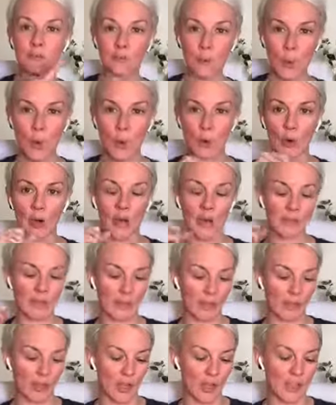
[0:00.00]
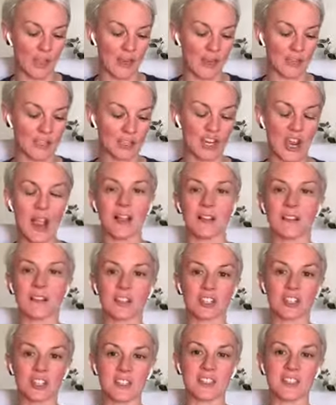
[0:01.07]
four of our 30 day
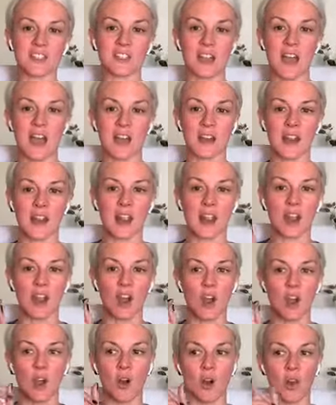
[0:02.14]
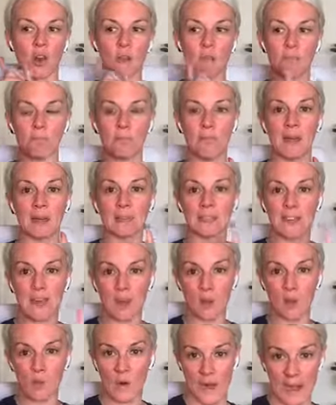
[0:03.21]
challenge starting on
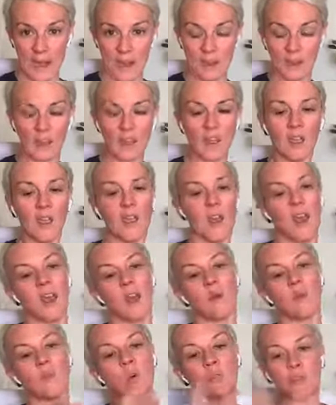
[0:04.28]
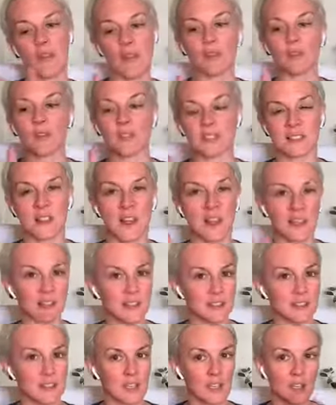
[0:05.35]
Monday week. And what that looks like
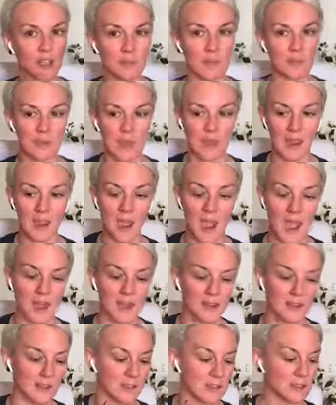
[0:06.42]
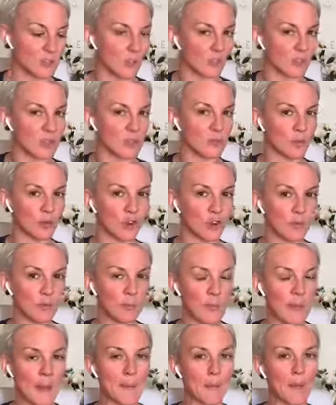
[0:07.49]
is you and me and a small intimate group of
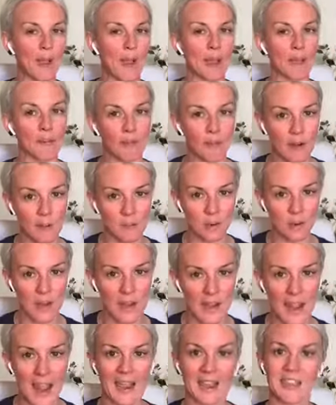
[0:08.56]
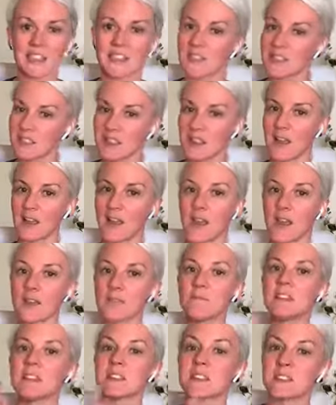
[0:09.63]
people every morning at 6
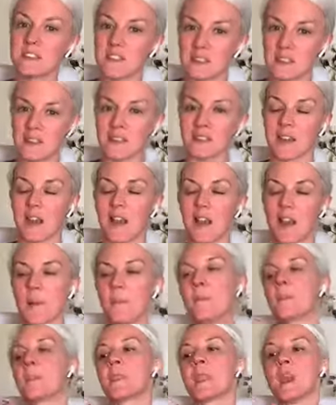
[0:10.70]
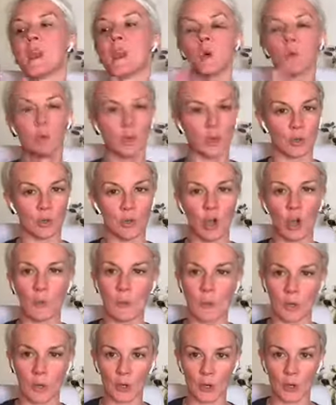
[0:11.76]
a.m. Sydney time. We all hop
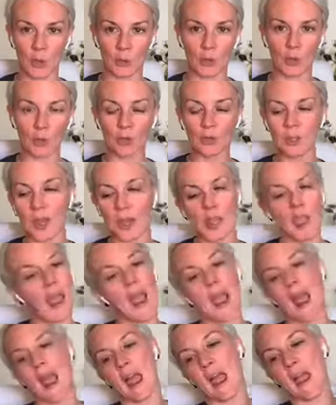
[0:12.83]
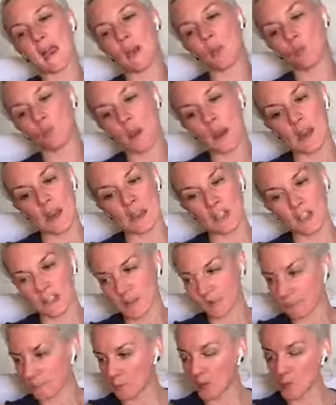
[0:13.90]
on a call and we just
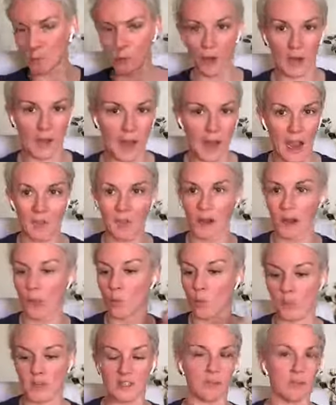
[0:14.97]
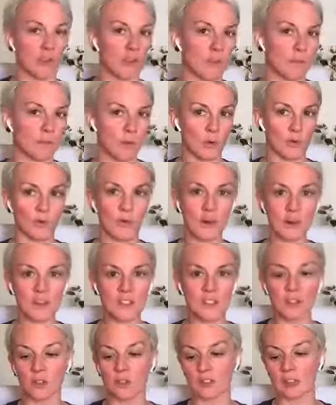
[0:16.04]
we work out right what is it that you're
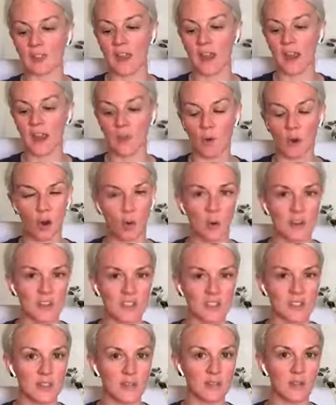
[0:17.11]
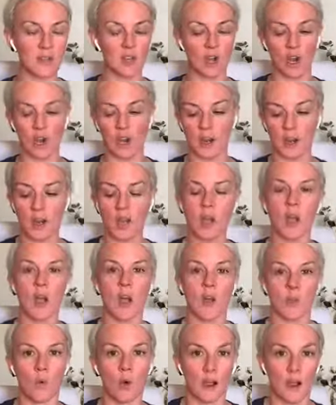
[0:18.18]
focusing on today what questions have you got
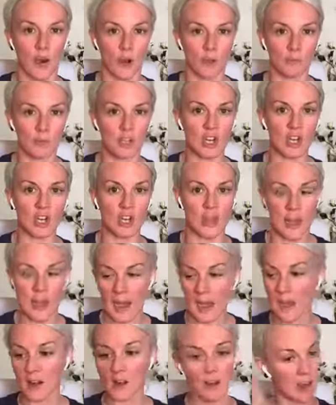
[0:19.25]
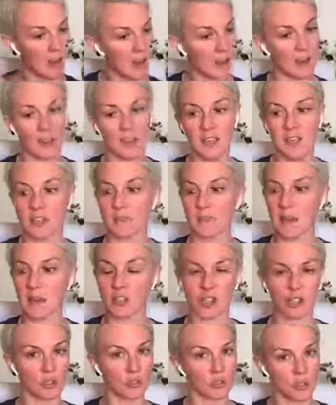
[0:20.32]
what help do you need okay here's your
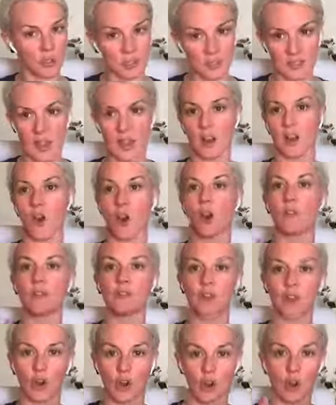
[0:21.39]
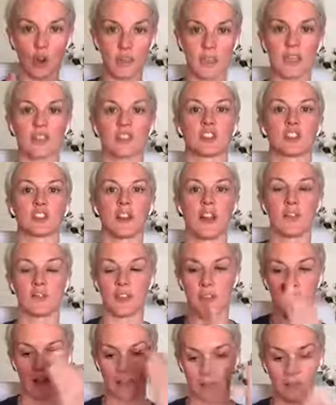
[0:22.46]
marching orders like off you go get your shit out
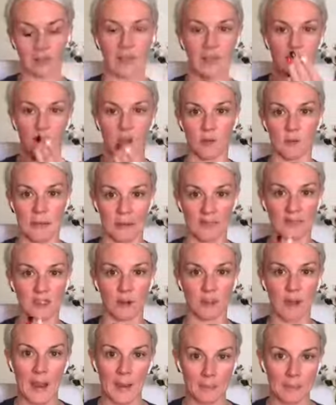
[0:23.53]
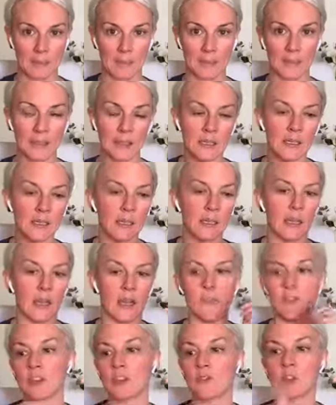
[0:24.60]
there let's go make stuff happen
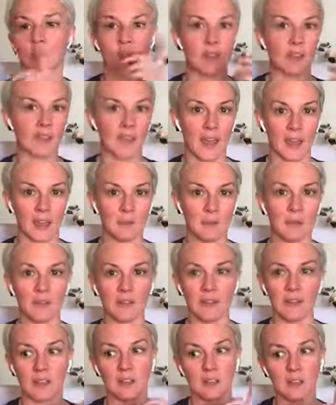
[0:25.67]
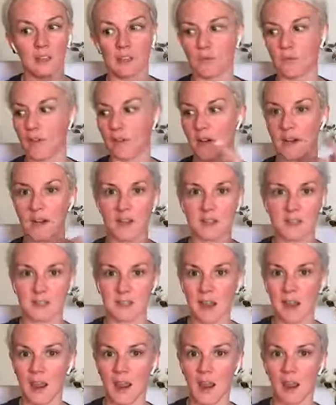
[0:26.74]
and then you've got the accountability because the very next
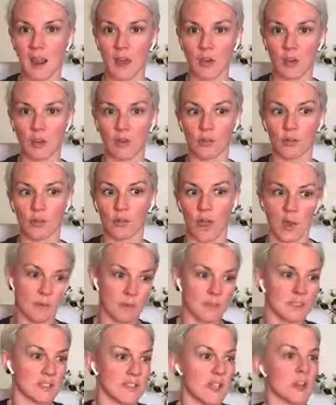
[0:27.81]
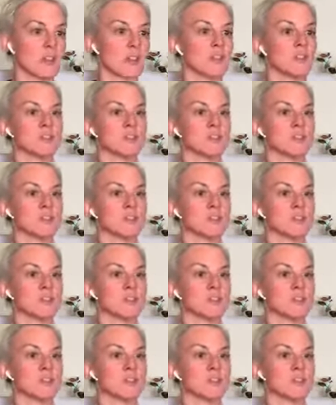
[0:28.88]
day you're I'm going to say to you,